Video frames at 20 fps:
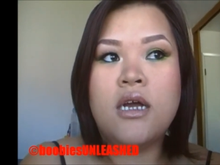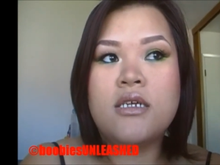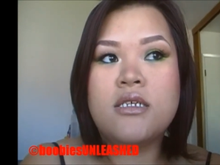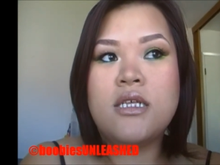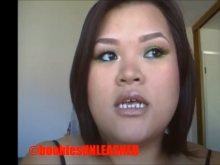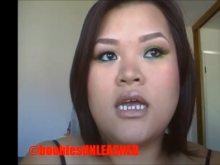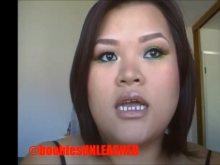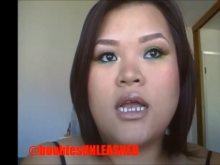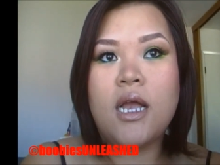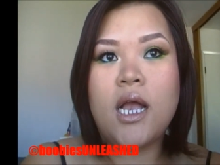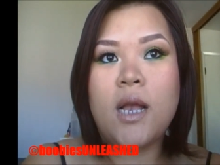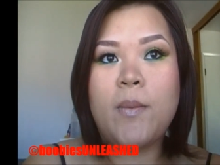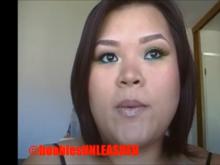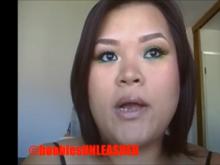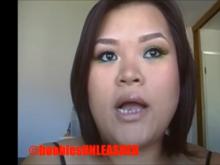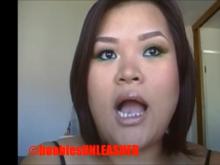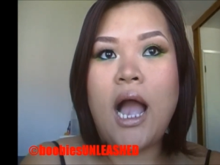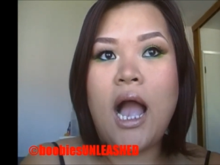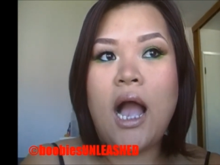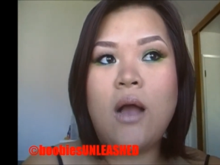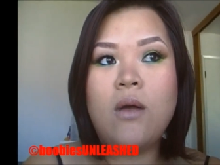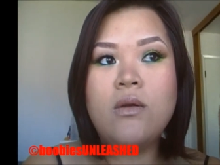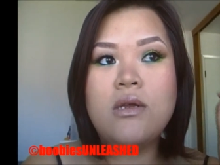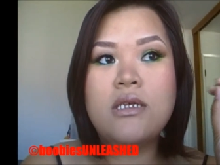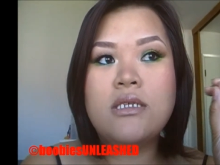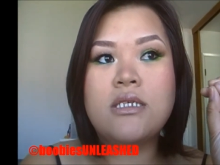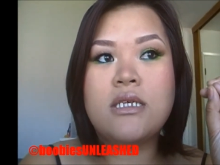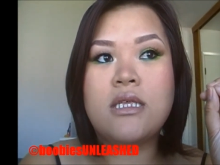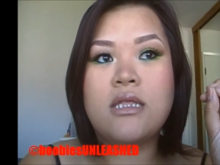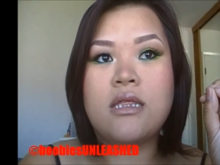I was like, but how
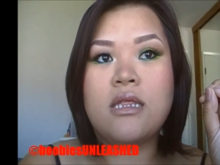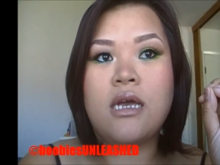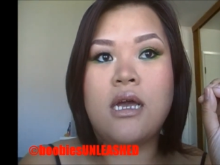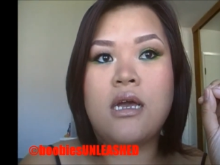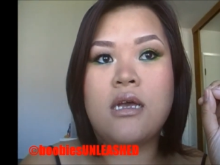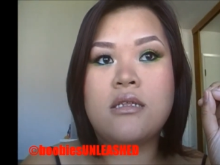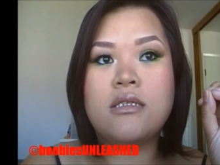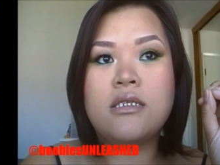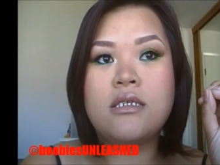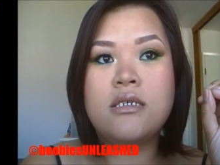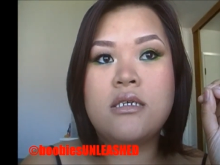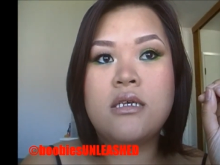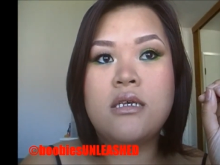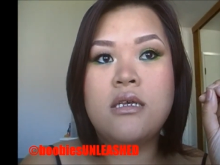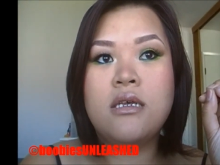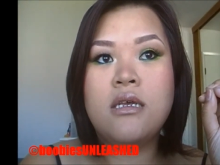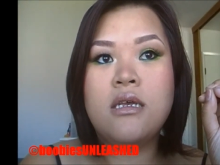is it that